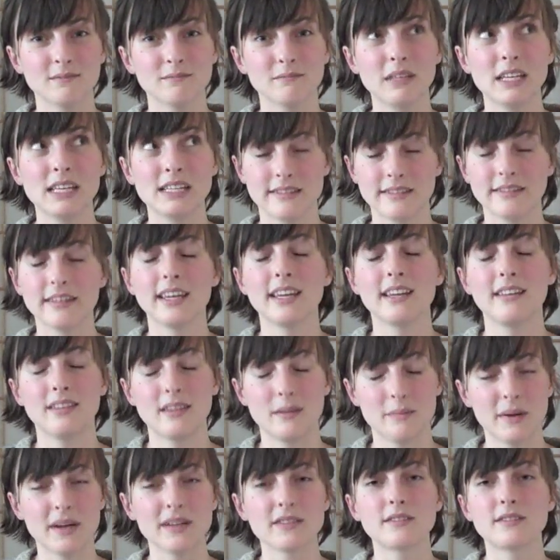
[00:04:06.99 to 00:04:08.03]
Easily
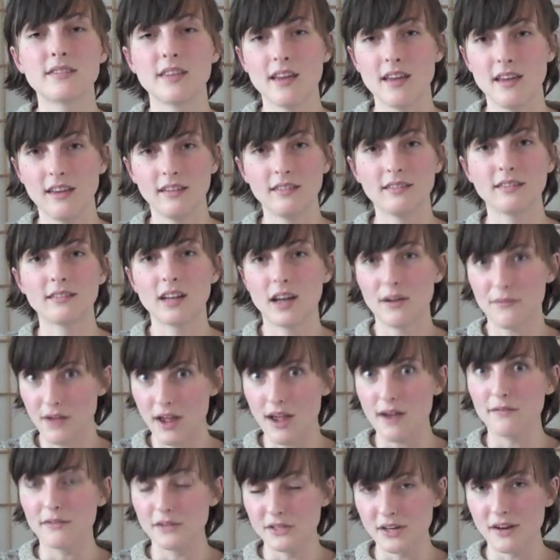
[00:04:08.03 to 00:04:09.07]
the best thing that
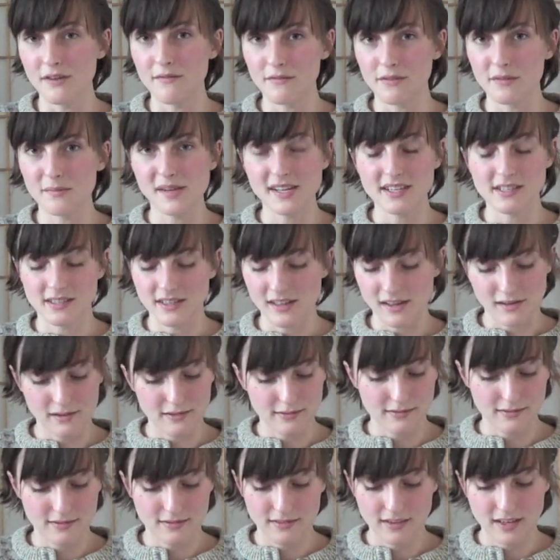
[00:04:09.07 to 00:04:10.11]
I've ever done for
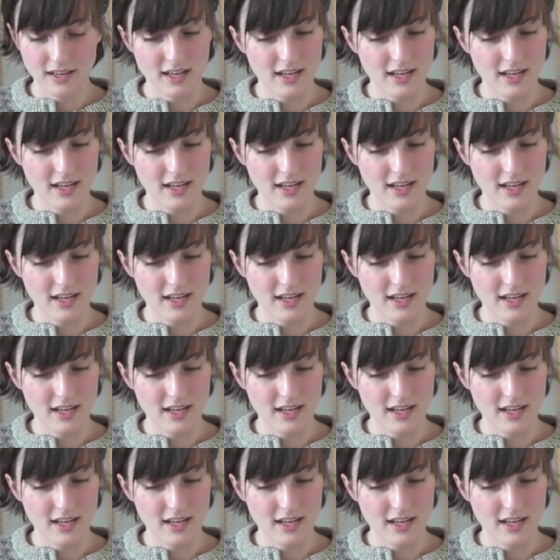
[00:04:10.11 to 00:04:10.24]
myself.